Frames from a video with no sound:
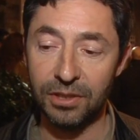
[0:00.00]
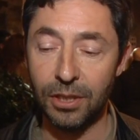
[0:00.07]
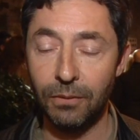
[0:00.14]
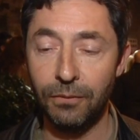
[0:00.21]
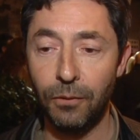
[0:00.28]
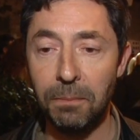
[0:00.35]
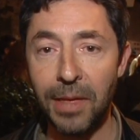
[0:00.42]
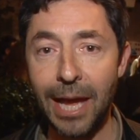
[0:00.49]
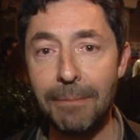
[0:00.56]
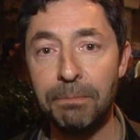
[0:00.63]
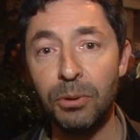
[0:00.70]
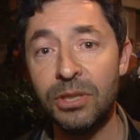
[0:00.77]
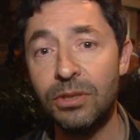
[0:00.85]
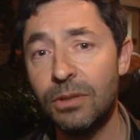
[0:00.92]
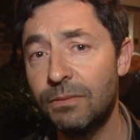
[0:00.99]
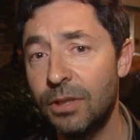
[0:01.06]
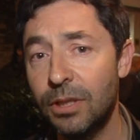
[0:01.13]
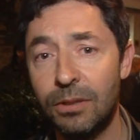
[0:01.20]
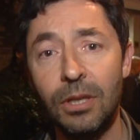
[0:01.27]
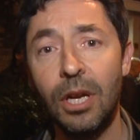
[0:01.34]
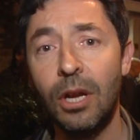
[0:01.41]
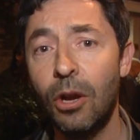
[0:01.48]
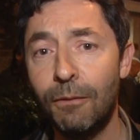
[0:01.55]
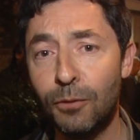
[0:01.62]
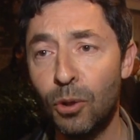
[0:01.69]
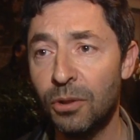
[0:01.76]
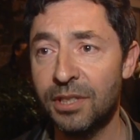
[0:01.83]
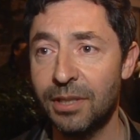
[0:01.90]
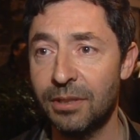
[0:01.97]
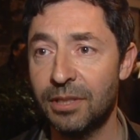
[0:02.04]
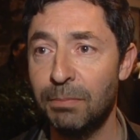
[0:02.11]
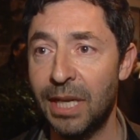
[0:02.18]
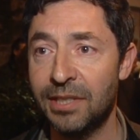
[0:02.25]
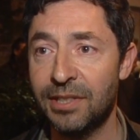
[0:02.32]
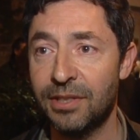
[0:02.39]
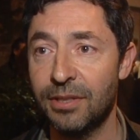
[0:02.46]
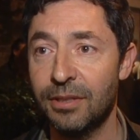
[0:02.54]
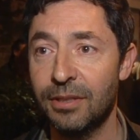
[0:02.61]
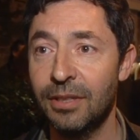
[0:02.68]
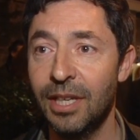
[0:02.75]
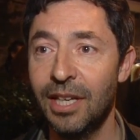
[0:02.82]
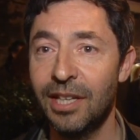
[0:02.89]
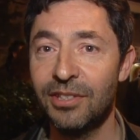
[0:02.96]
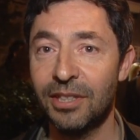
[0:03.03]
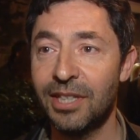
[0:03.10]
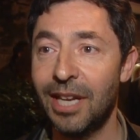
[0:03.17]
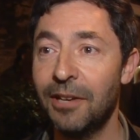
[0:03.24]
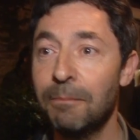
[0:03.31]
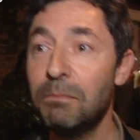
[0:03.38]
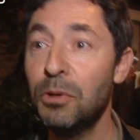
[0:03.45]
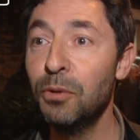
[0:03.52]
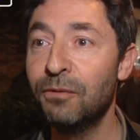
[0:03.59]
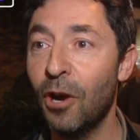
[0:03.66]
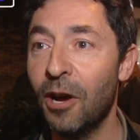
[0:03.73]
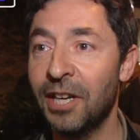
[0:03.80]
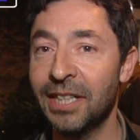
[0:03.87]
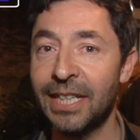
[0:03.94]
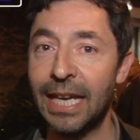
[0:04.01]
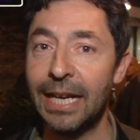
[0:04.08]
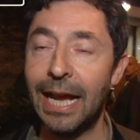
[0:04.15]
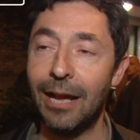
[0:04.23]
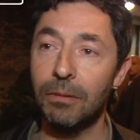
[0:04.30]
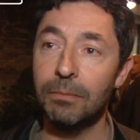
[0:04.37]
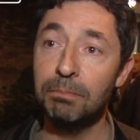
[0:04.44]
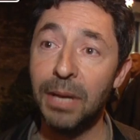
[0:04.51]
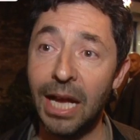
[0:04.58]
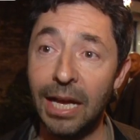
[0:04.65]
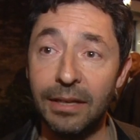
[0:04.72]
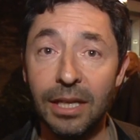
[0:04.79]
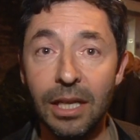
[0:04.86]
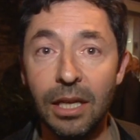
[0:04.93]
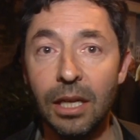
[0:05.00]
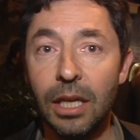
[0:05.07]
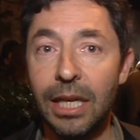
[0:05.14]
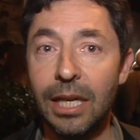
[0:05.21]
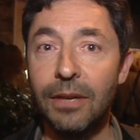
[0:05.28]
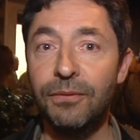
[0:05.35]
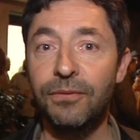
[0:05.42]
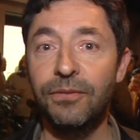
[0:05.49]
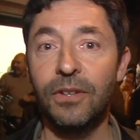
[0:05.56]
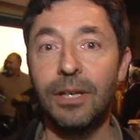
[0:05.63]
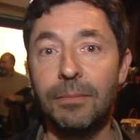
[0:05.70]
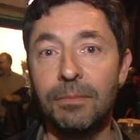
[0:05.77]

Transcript: So from that point of view, of course it's best to kind of move on and get out. But if